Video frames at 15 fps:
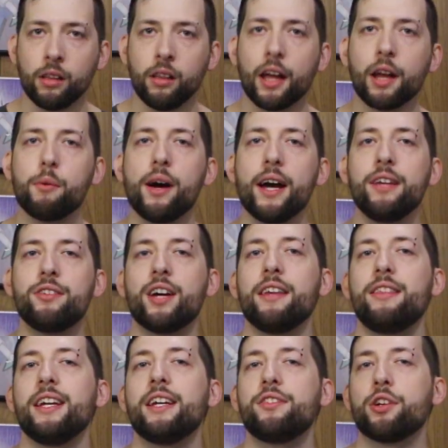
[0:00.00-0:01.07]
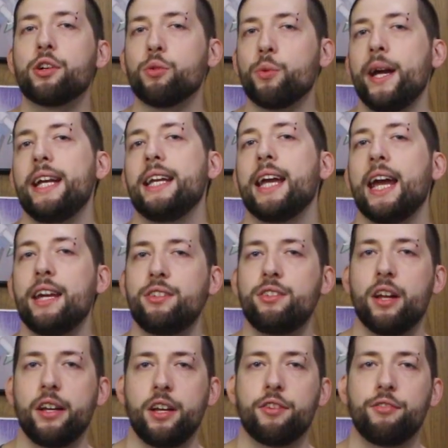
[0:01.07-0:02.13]
Likewise, I think it's a great case
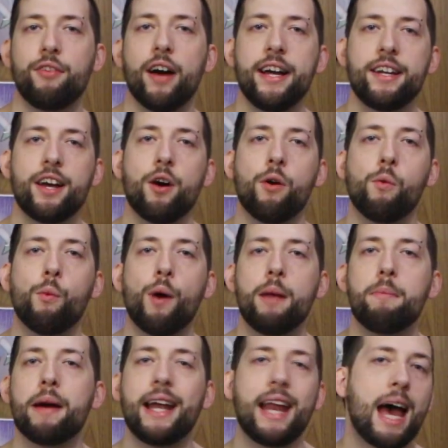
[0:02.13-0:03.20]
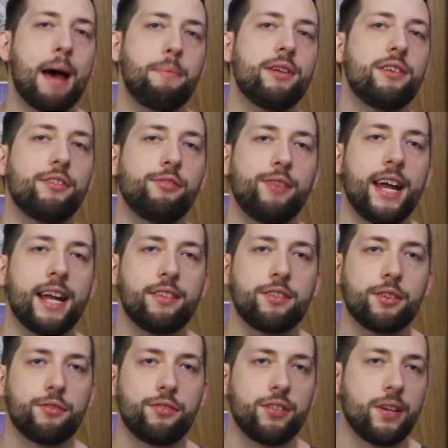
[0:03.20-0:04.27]
study to find out what might happen to fans
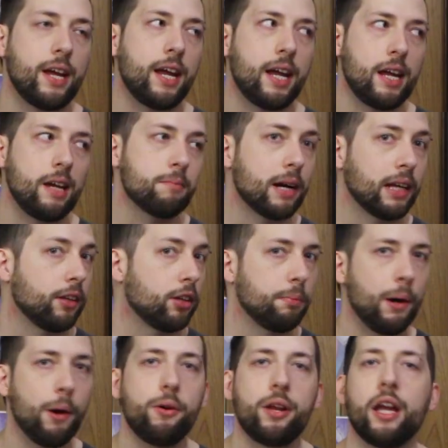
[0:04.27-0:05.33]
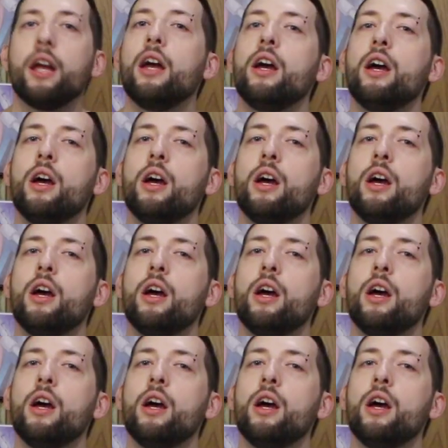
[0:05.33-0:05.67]
of, say, My Little Pony,